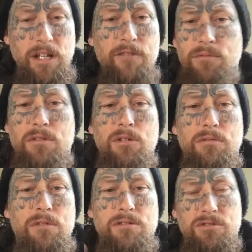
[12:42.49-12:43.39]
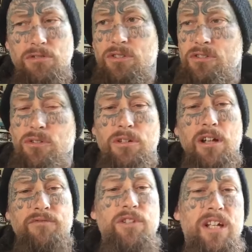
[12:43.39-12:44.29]
it's not just you
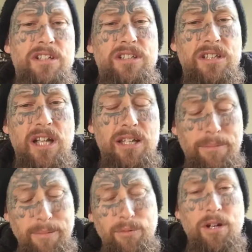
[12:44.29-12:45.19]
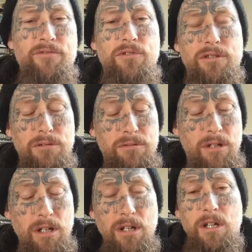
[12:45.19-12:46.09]
going through that shit, other people go through it too.